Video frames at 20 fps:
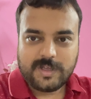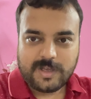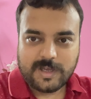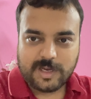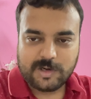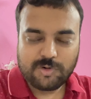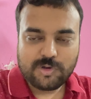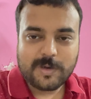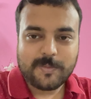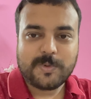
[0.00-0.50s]

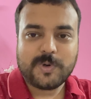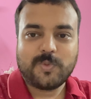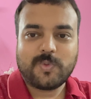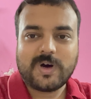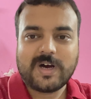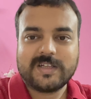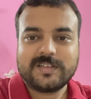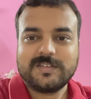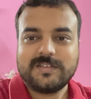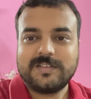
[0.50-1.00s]
hello
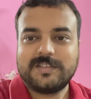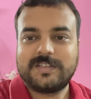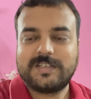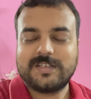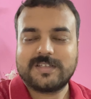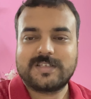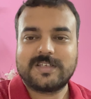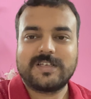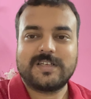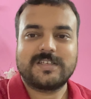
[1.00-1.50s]
everyone
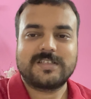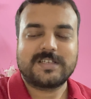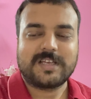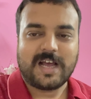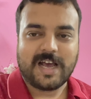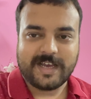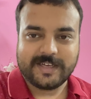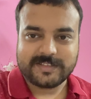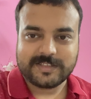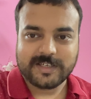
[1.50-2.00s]
this is
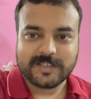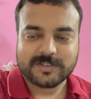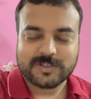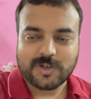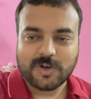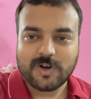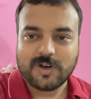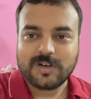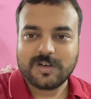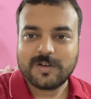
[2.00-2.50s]
HiTech
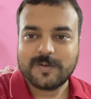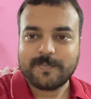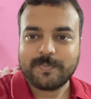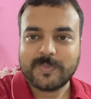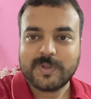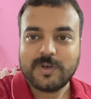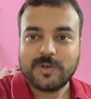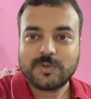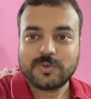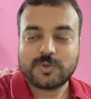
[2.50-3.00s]
Talk
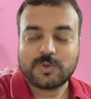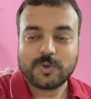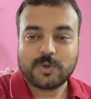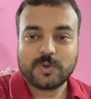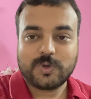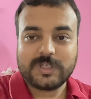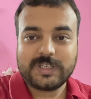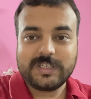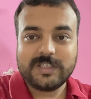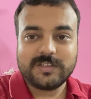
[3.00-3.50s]

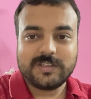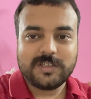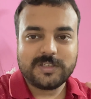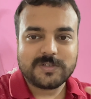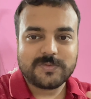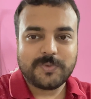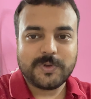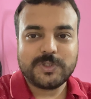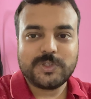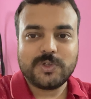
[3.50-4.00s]
so in
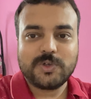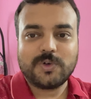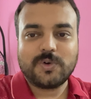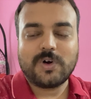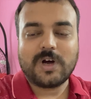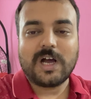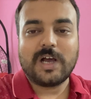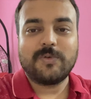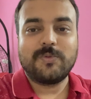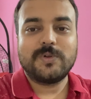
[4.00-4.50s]
this video
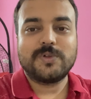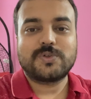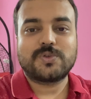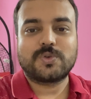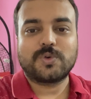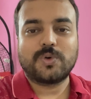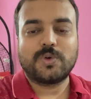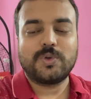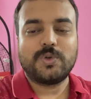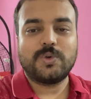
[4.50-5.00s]
i will
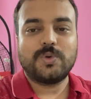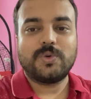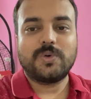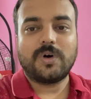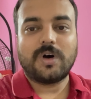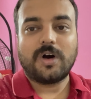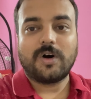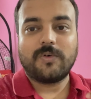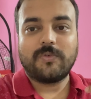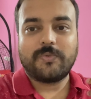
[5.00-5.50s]
show
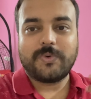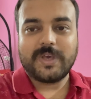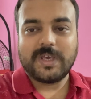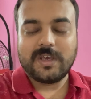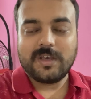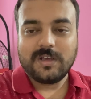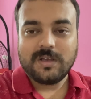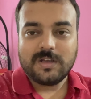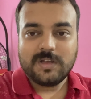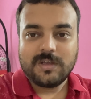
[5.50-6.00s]
you a
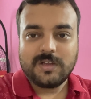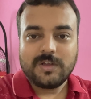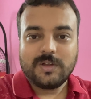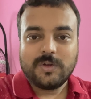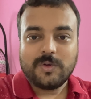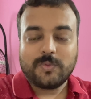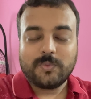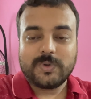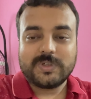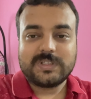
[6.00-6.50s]
way
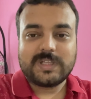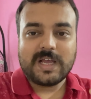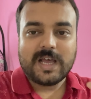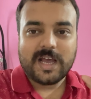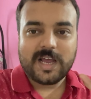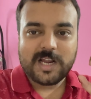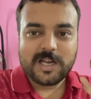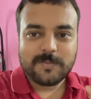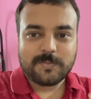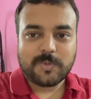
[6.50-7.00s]
with the
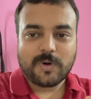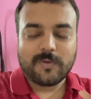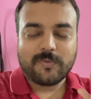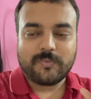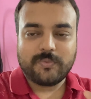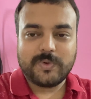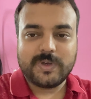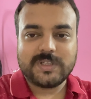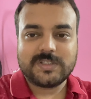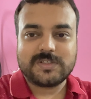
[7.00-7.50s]
help
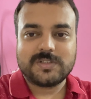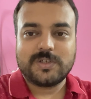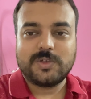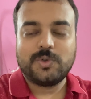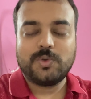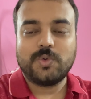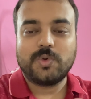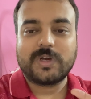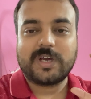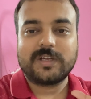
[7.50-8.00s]
of which
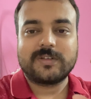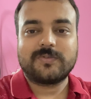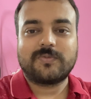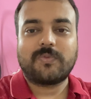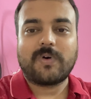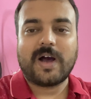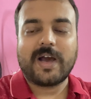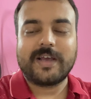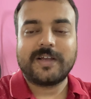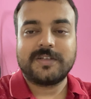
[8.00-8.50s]
you can
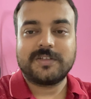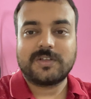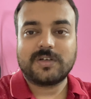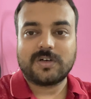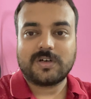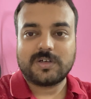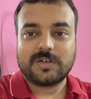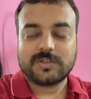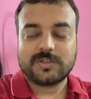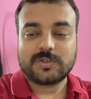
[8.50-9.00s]
find
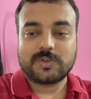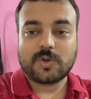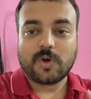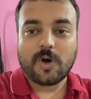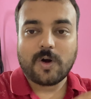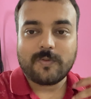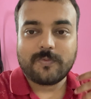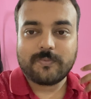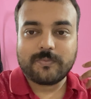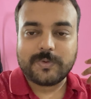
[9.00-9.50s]

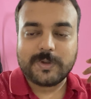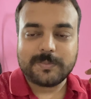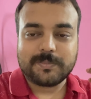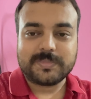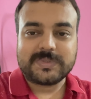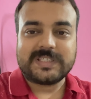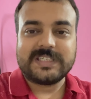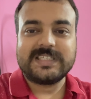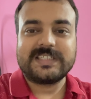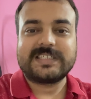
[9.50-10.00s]
top
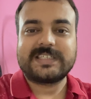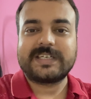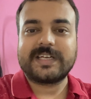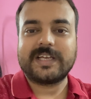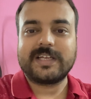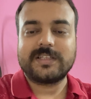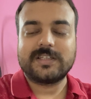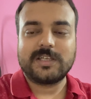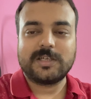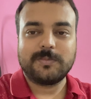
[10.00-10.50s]
50
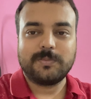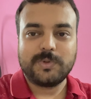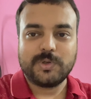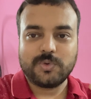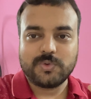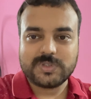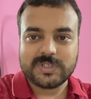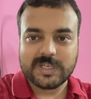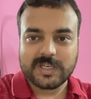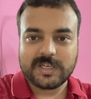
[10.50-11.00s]
trending
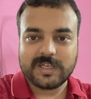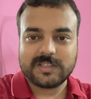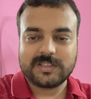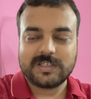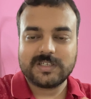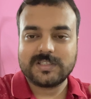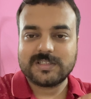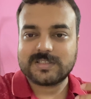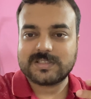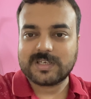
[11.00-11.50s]
music in
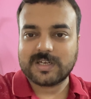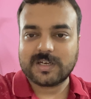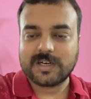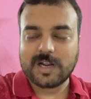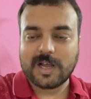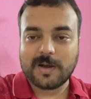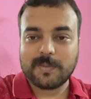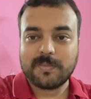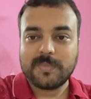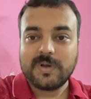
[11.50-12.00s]

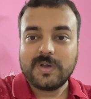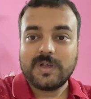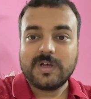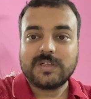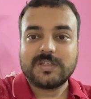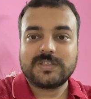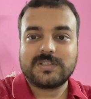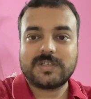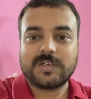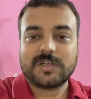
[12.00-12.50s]
instagram
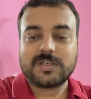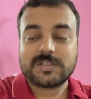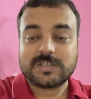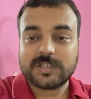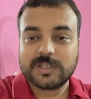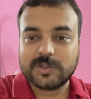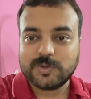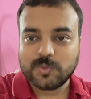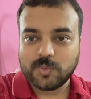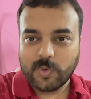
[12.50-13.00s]
just
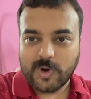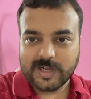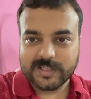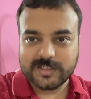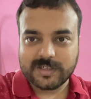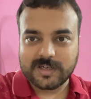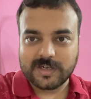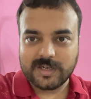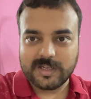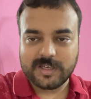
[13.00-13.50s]
in
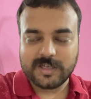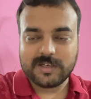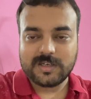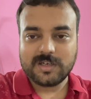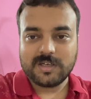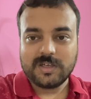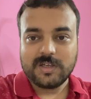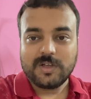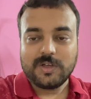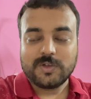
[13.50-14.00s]
one click
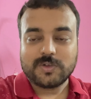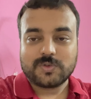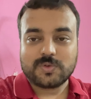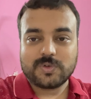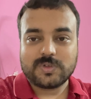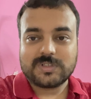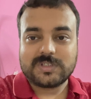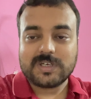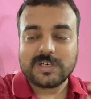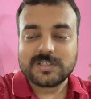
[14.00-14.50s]

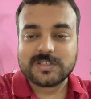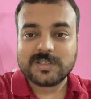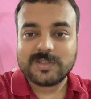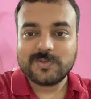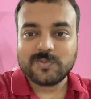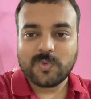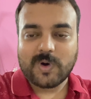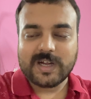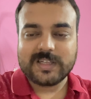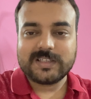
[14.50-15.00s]
so just
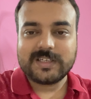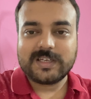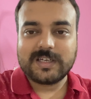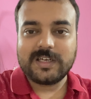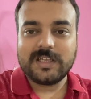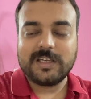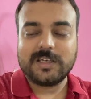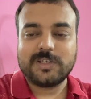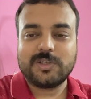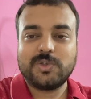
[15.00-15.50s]
in one
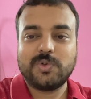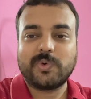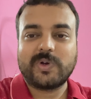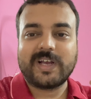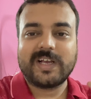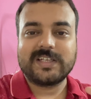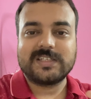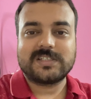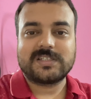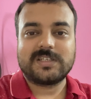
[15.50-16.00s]
click you
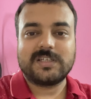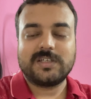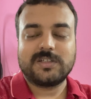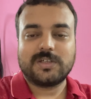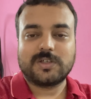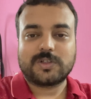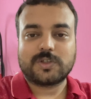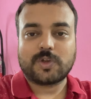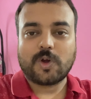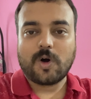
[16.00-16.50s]
can see
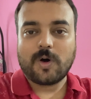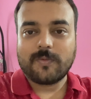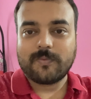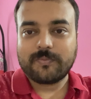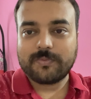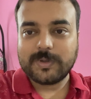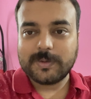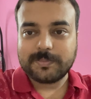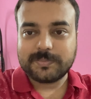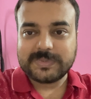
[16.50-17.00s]
the top
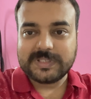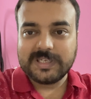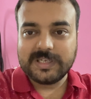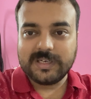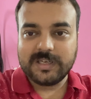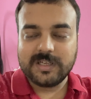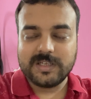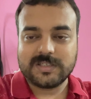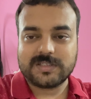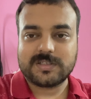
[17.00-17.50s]
50
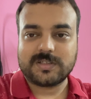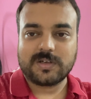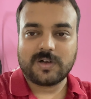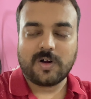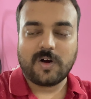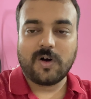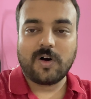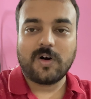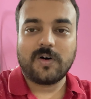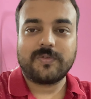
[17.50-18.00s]
list
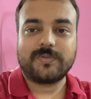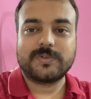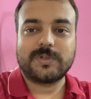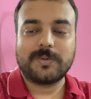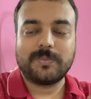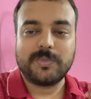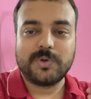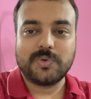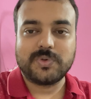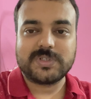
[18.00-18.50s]
of the
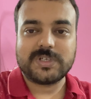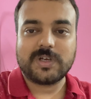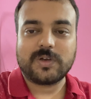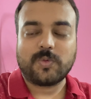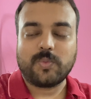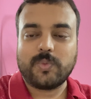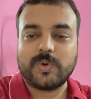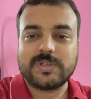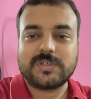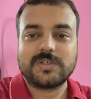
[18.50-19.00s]

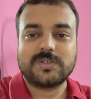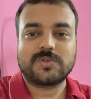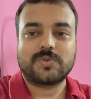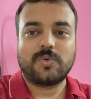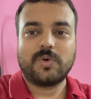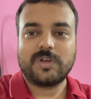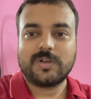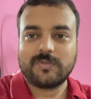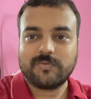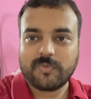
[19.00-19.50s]
music which is
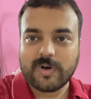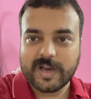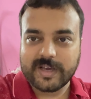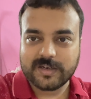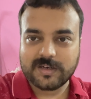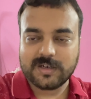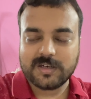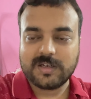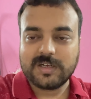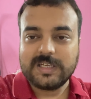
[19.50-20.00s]
going
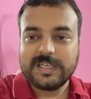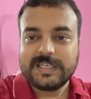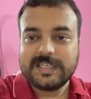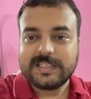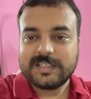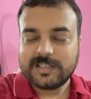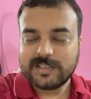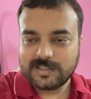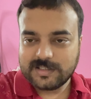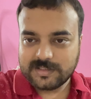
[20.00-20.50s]
viral
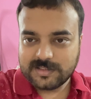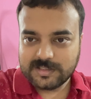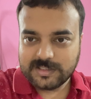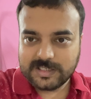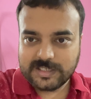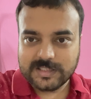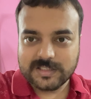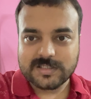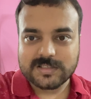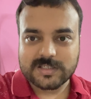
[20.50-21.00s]
in
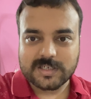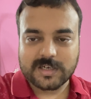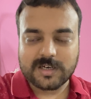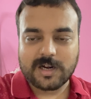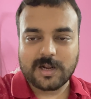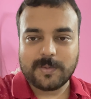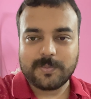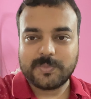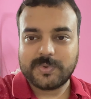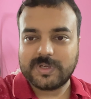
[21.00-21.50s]

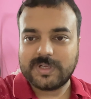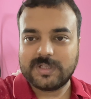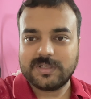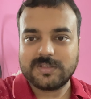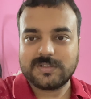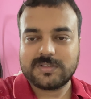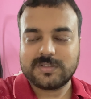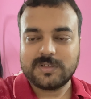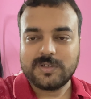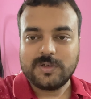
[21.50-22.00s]
instagram
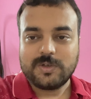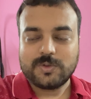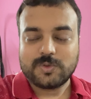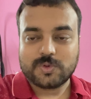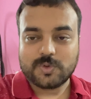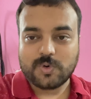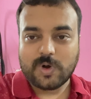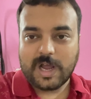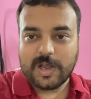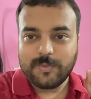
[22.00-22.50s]
reels
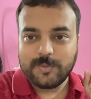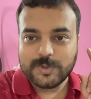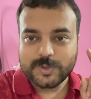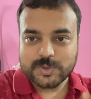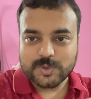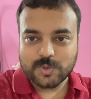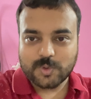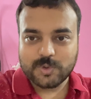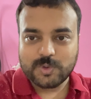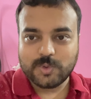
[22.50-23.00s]
so i will
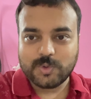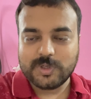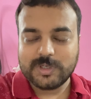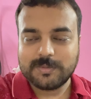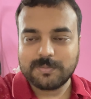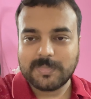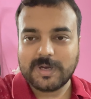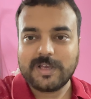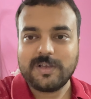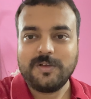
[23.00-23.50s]
show you
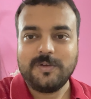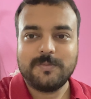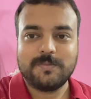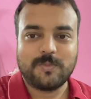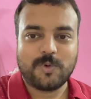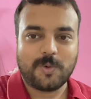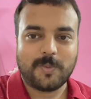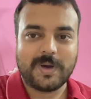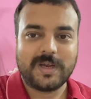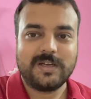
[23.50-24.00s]
in my
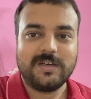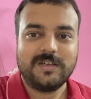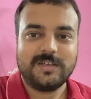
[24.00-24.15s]
mobile